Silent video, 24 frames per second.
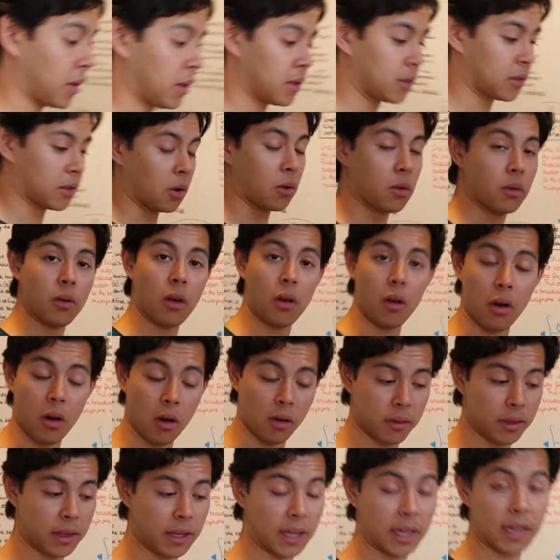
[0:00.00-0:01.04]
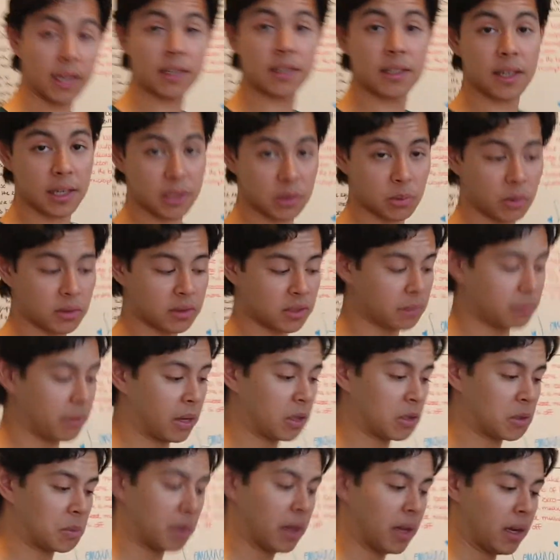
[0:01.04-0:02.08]
So all the keys as well as the
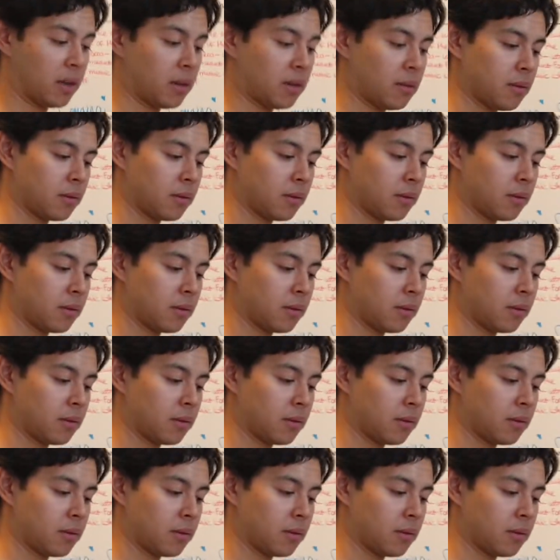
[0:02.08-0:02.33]
mouse pad.